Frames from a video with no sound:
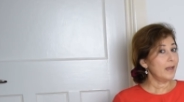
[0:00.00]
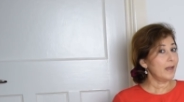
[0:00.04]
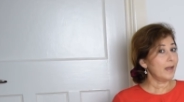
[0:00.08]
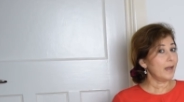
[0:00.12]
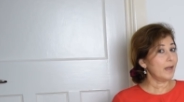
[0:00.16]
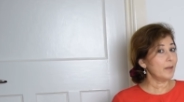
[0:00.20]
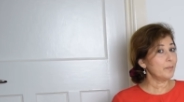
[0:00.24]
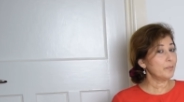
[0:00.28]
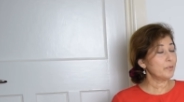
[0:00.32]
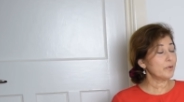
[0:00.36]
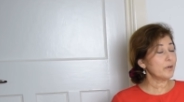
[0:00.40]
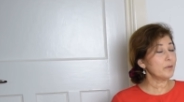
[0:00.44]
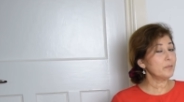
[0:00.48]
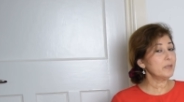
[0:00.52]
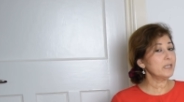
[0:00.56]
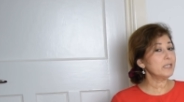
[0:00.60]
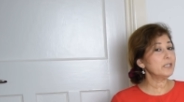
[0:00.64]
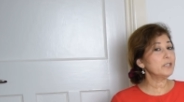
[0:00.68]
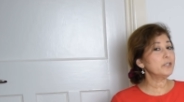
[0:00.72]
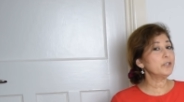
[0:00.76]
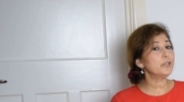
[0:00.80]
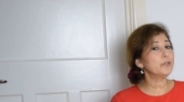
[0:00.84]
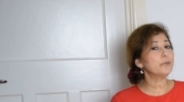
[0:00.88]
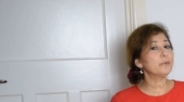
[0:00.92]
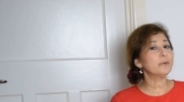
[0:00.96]
I
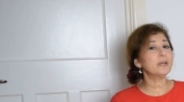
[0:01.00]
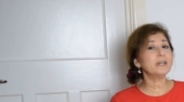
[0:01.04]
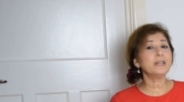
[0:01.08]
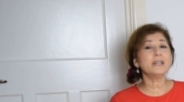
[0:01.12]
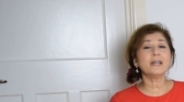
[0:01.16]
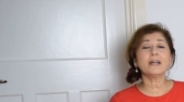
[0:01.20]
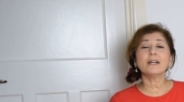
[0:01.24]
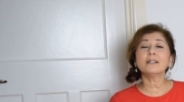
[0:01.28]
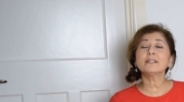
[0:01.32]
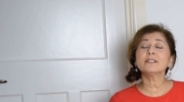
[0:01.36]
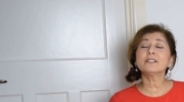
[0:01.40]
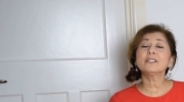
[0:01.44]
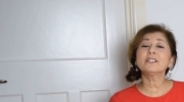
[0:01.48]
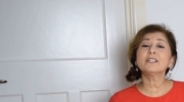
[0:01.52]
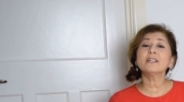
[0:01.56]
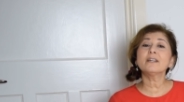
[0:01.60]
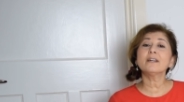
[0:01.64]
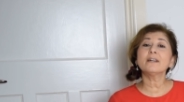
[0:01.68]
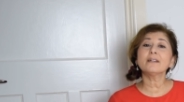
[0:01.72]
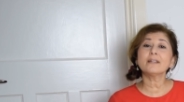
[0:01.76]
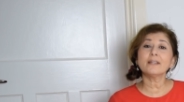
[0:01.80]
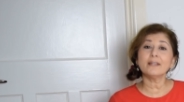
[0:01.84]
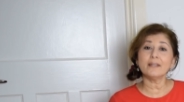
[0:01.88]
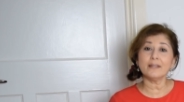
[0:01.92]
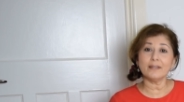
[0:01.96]
promised you rendang
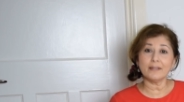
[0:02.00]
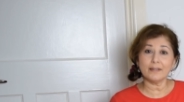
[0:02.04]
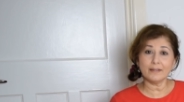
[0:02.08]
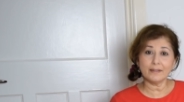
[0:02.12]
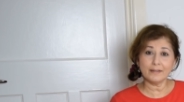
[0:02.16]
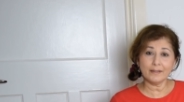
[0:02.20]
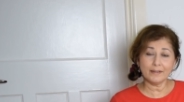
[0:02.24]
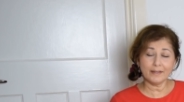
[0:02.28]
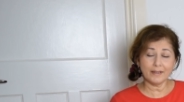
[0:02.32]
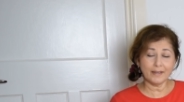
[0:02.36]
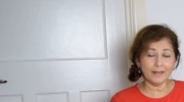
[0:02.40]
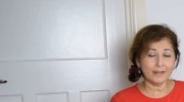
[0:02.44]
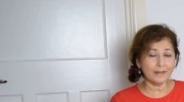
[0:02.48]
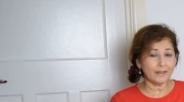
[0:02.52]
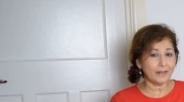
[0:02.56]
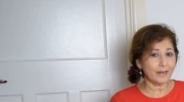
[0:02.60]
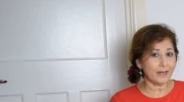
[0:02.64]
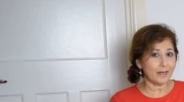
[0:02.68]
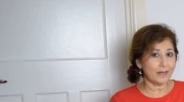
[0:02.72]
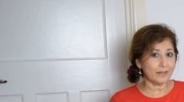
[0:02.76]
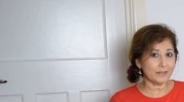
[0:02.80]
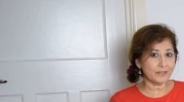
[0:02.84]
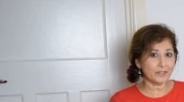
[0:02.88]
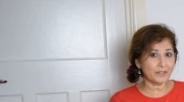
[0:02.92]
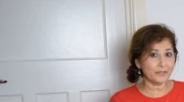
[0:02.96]
turkey in the
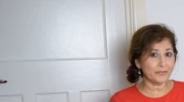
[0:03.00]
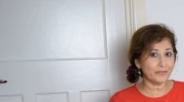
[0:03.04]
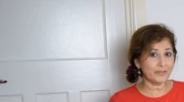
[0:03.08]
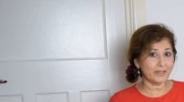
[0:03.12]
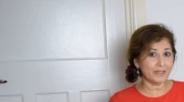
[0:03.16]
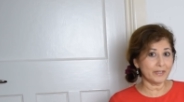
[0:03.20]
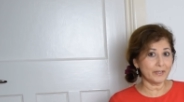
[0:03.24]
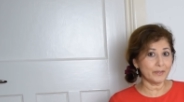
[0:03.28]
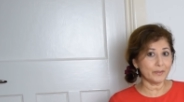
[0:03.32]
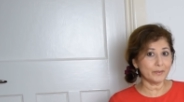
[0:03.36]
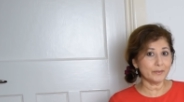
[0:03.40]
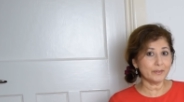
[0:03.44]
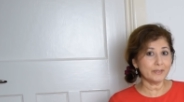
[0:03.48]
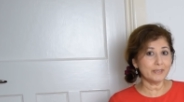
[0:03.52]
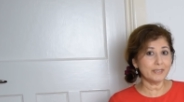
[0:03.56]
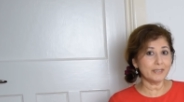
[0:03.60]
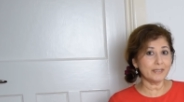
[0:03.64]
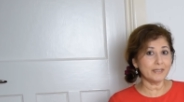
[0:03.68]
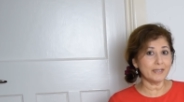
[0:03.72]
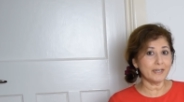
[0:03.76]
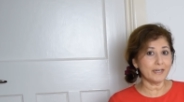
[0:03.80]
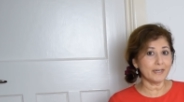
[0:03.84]
last video, didn't